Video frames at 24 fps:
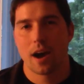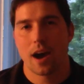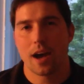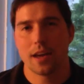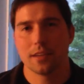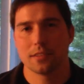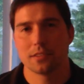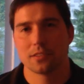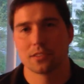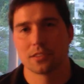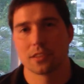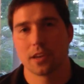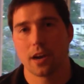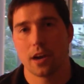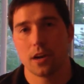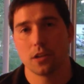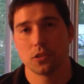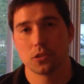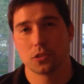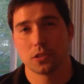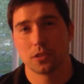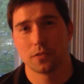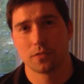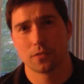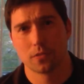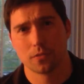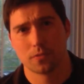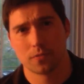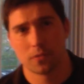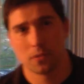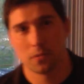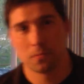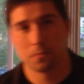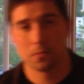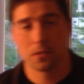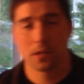Hi, this is Kyle Schiffer
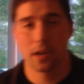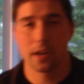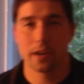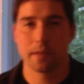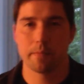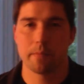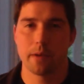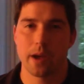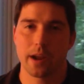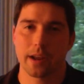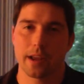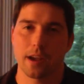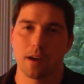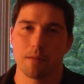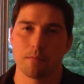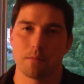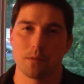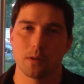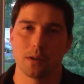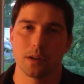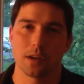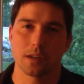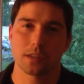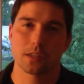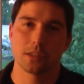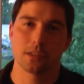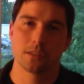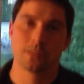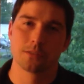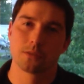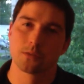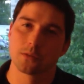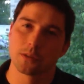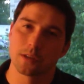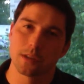from Time to Back Out Productions.